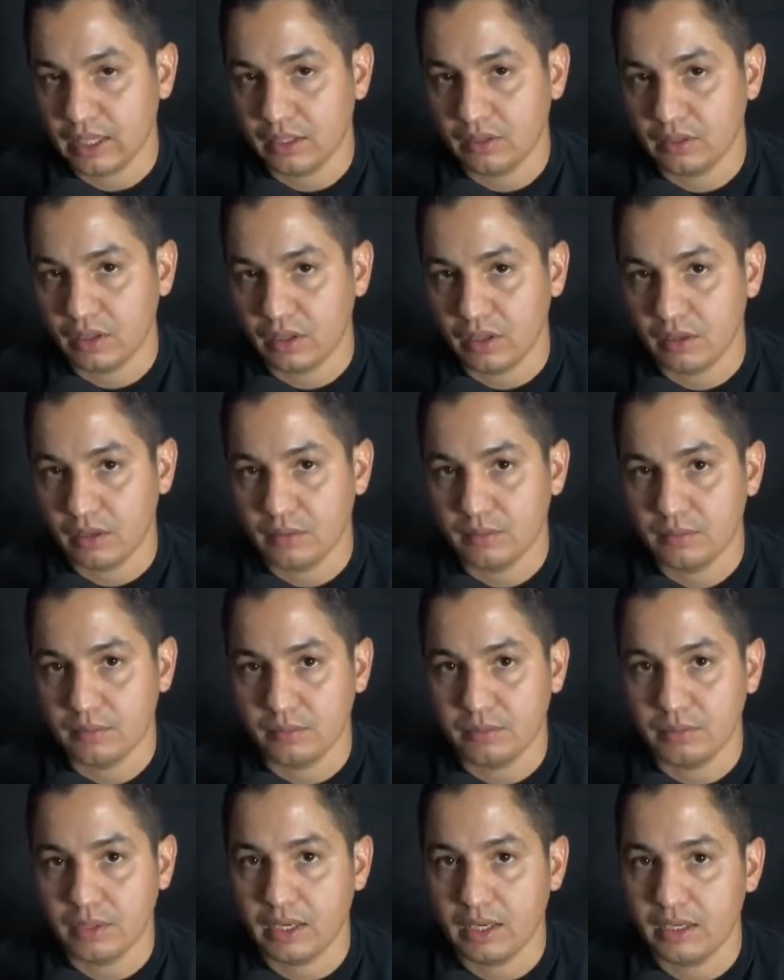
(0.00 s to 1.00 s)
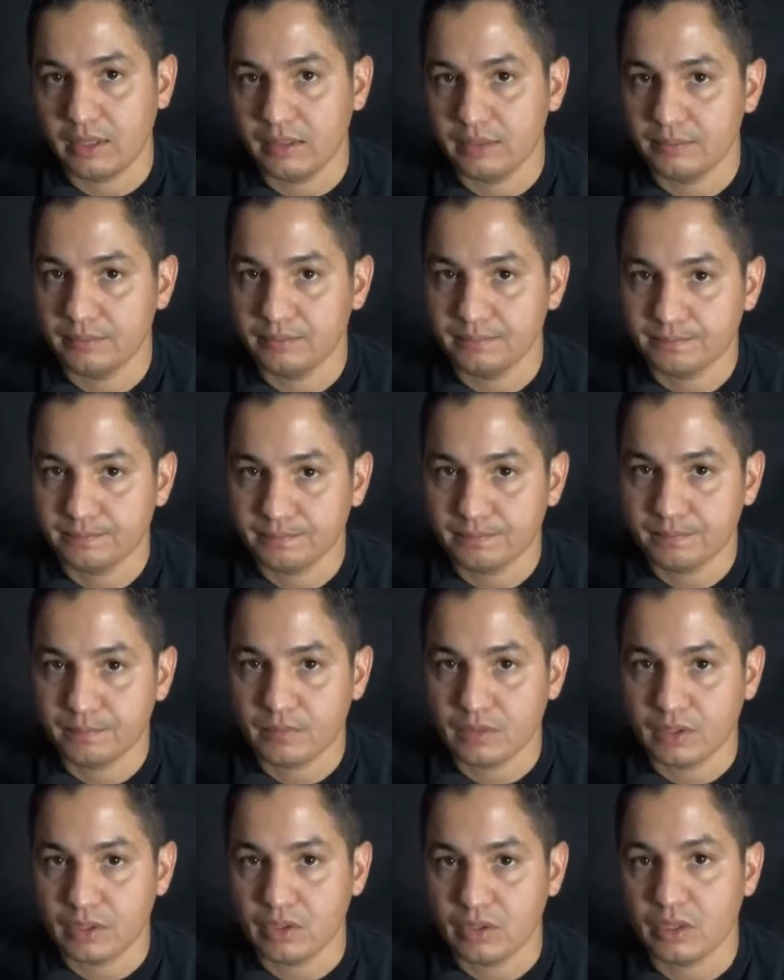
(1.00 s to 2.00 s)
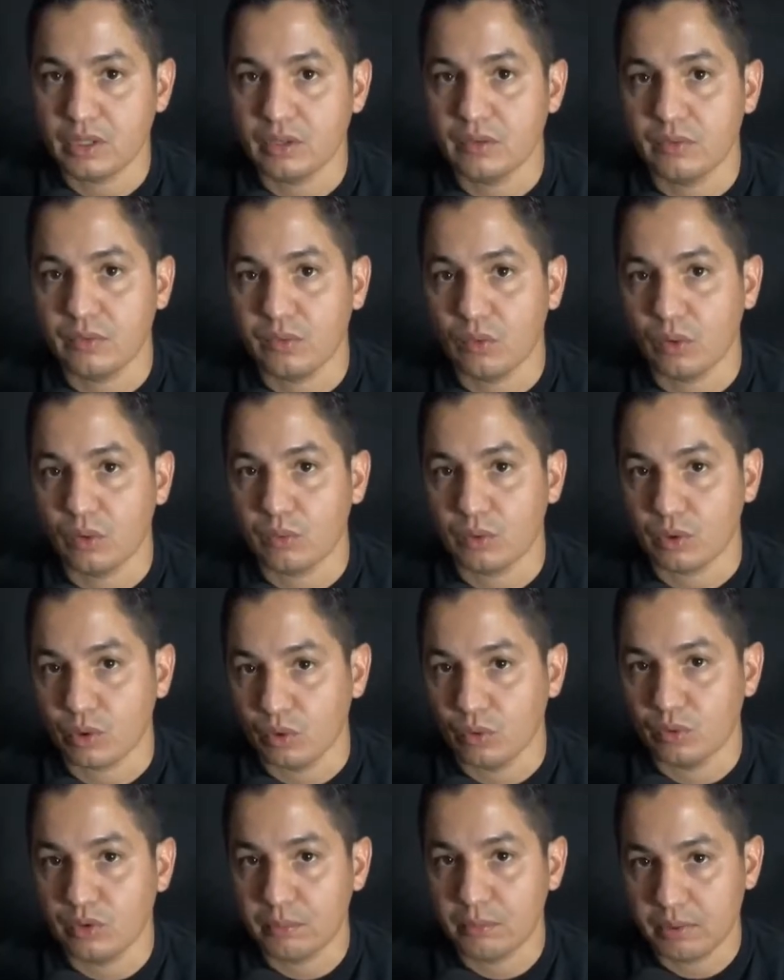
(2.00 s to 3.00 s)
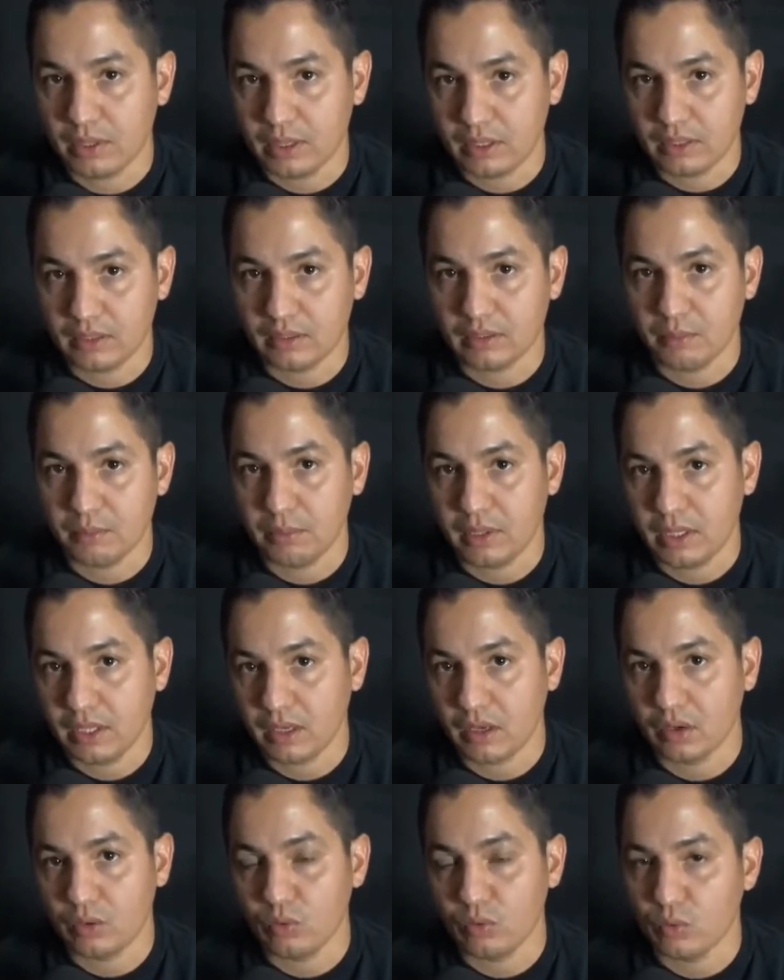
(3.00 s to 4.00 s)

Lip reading: State law, but you can form your own opinion depending on